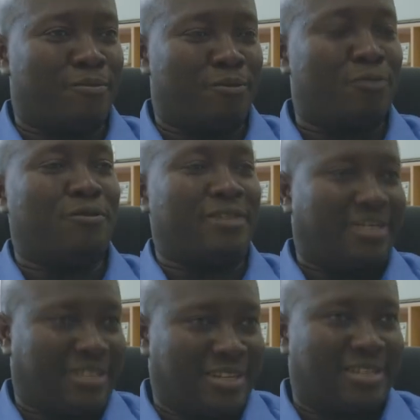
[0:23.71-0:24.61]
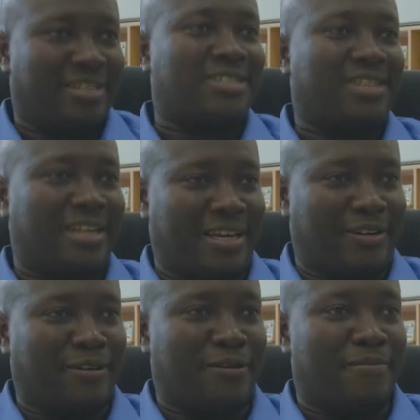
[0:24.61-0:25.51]
using the digital
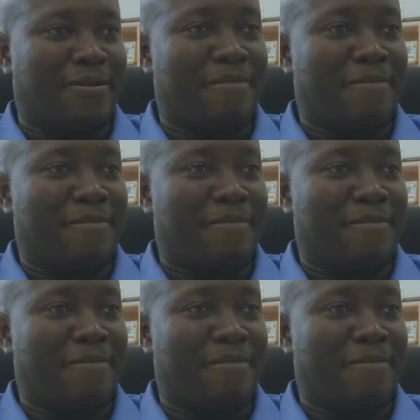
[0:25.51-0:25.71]
economy.